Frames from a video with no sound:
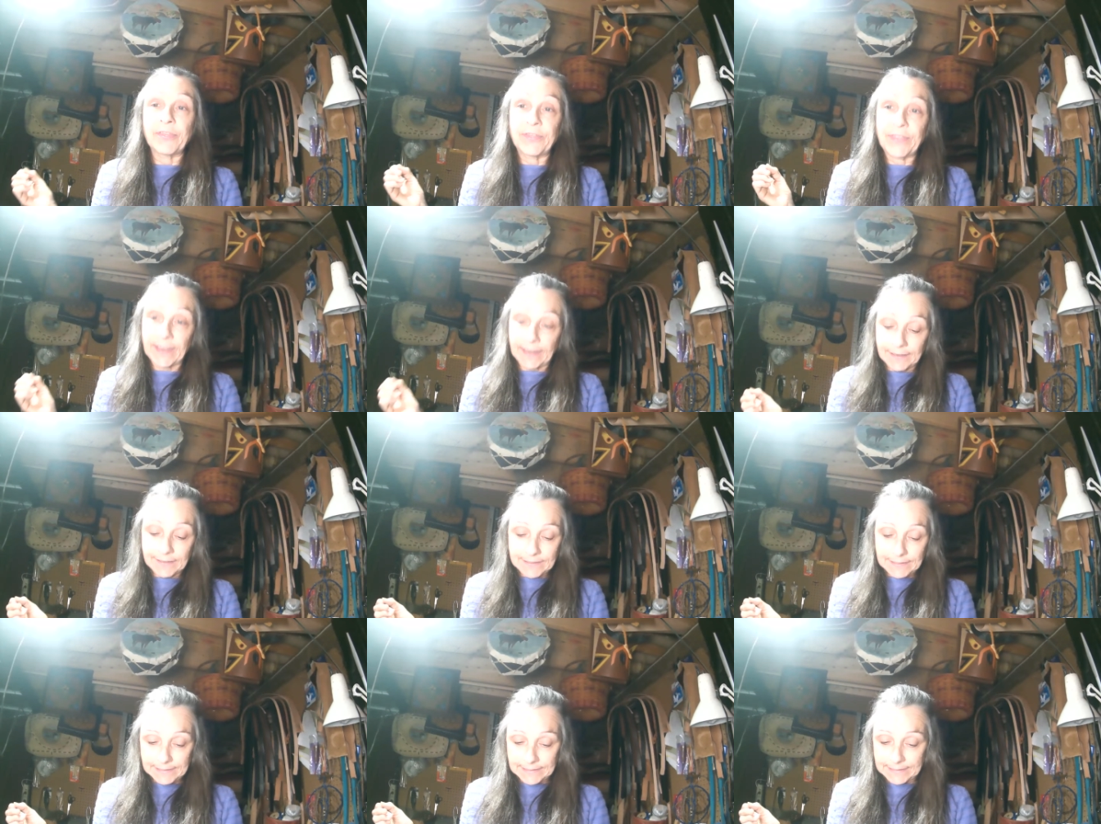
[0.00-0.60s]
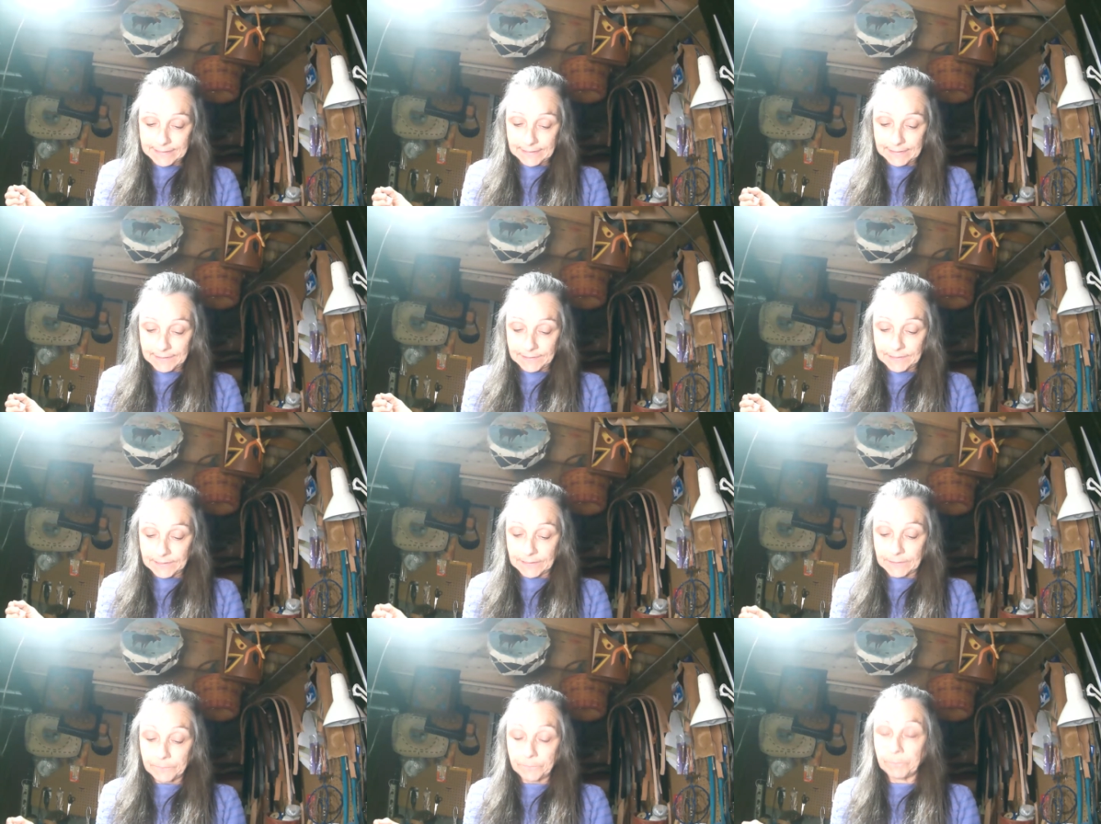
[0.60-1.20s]

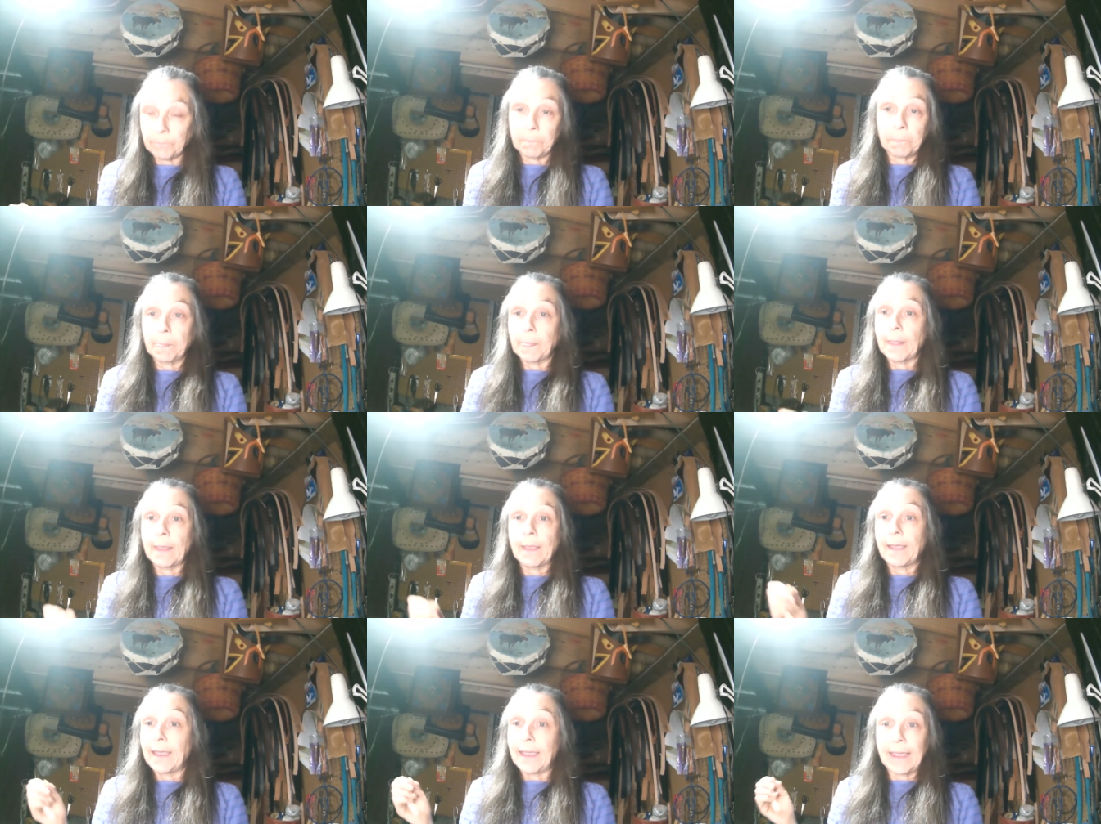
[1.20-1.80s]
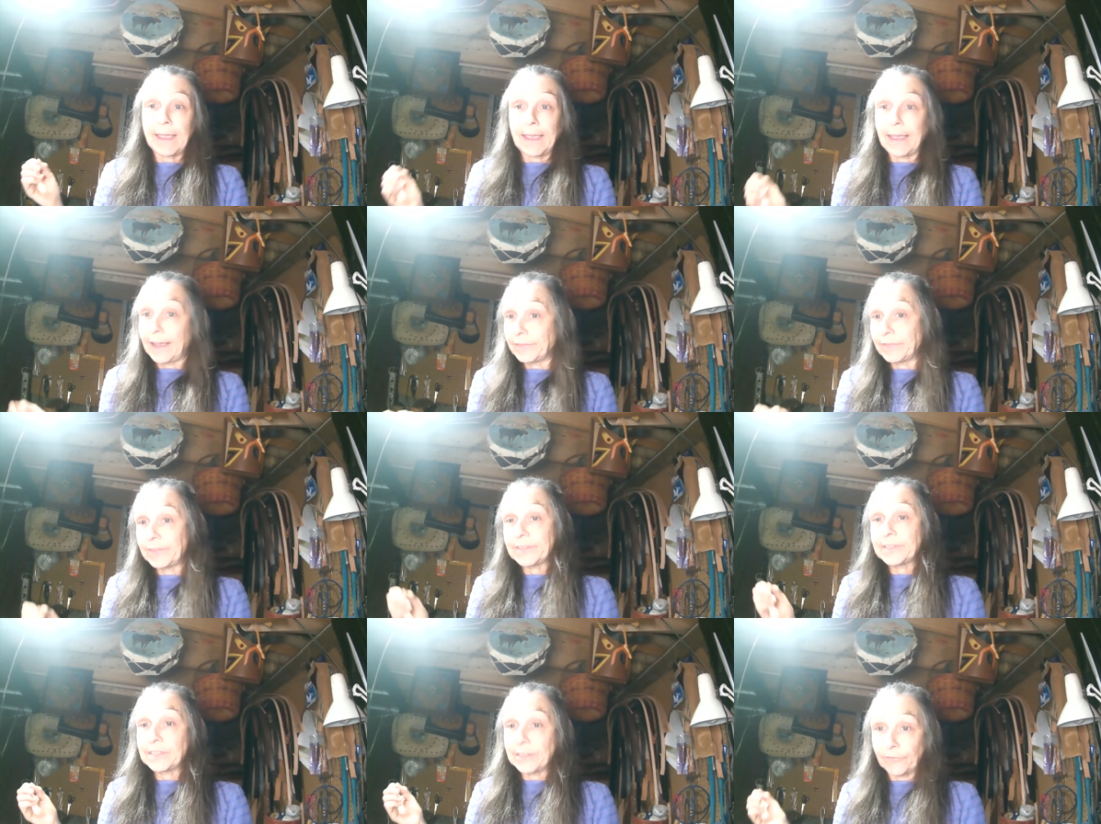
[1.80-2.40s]
thicknesses
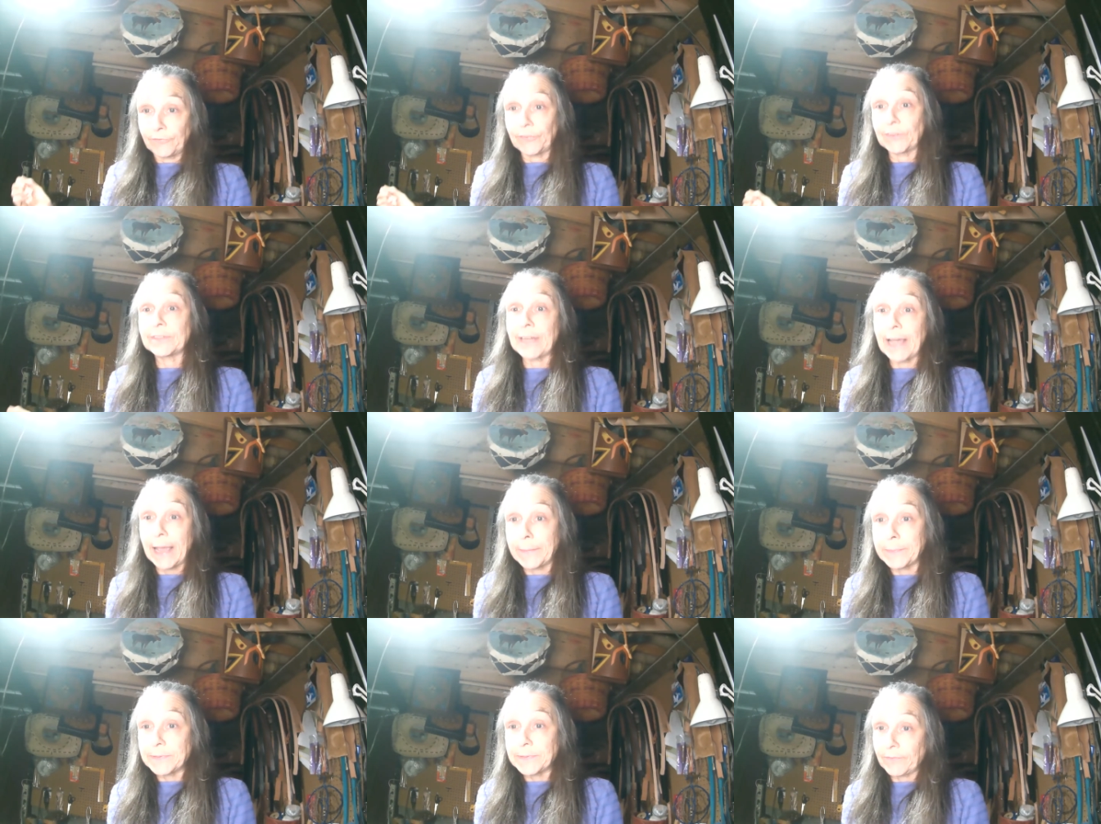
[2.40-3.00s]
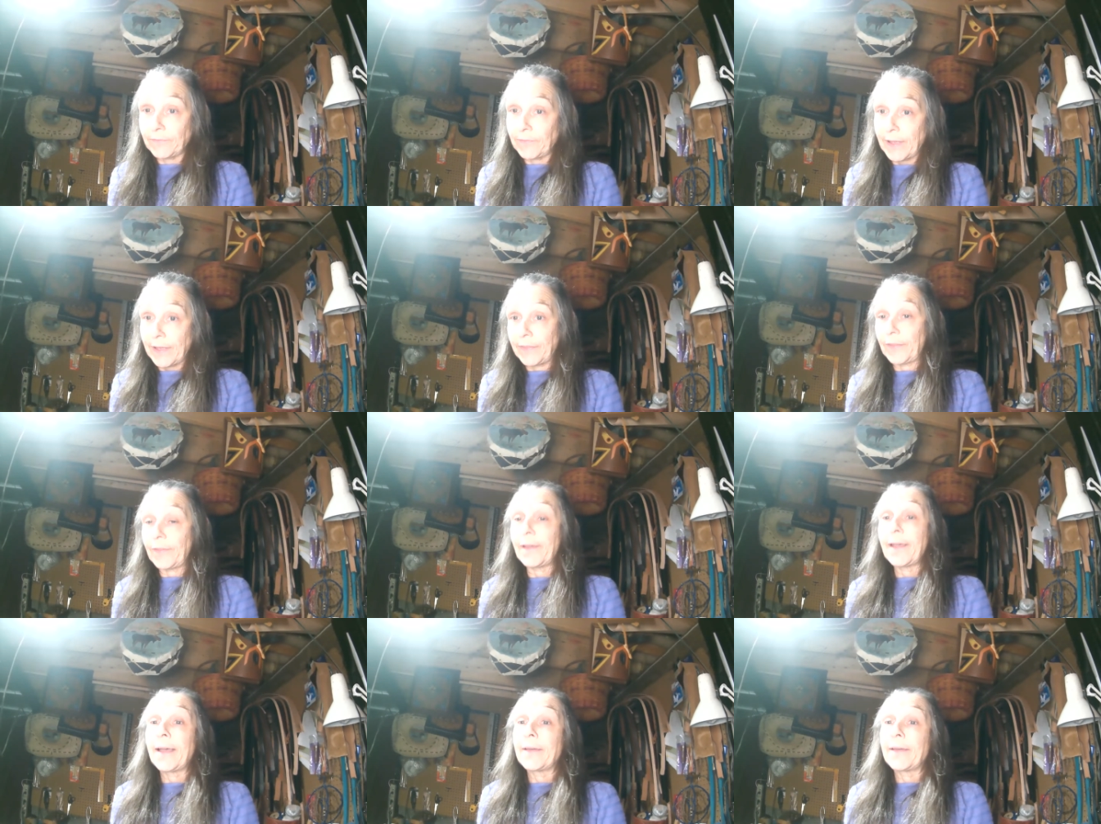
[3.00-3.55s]
and there's different types of leather.